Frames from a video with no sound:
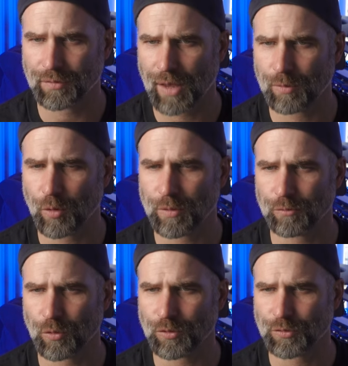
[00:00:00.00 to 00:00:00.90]
So I'm going
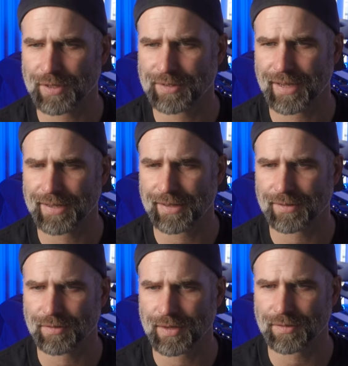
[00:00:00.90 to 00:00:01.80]
for sixty-eight
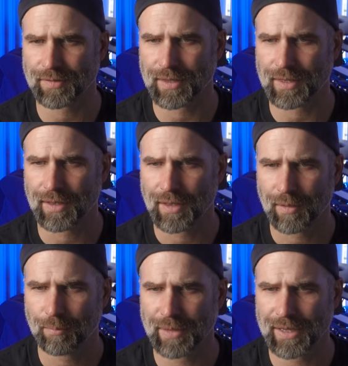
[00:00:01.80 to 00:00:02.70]
at sixty
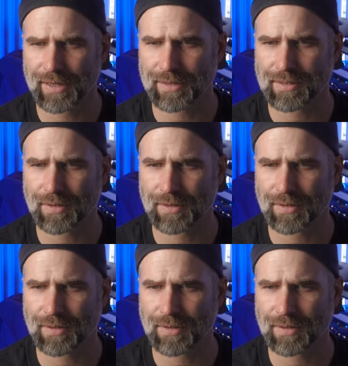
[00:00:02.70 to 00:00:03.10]
minutes,